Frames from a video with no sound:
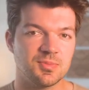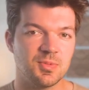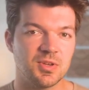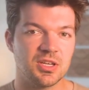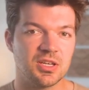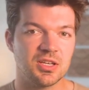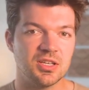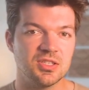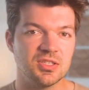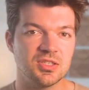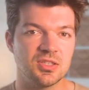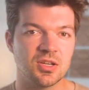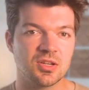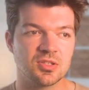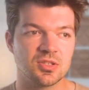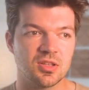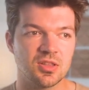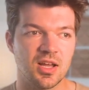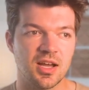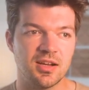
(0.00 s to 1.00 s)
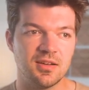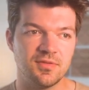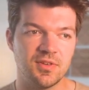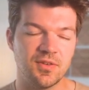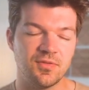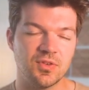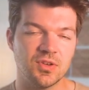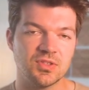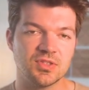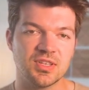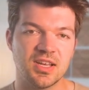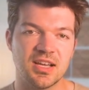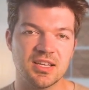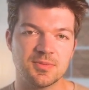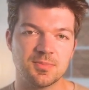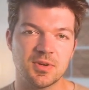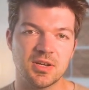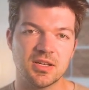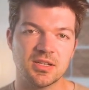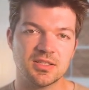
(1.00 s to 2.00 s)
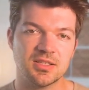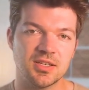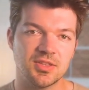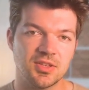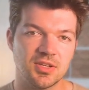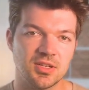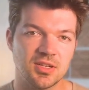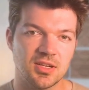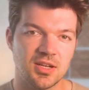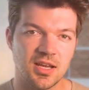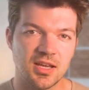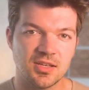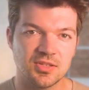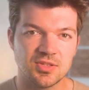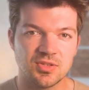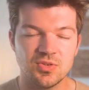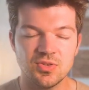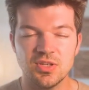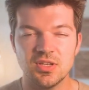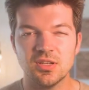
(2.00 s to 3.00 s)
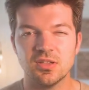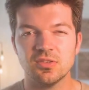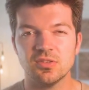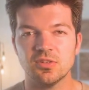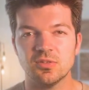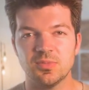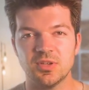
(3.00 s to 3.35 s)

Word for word: Because there's a lot of different SaaS products out there today. So you need a little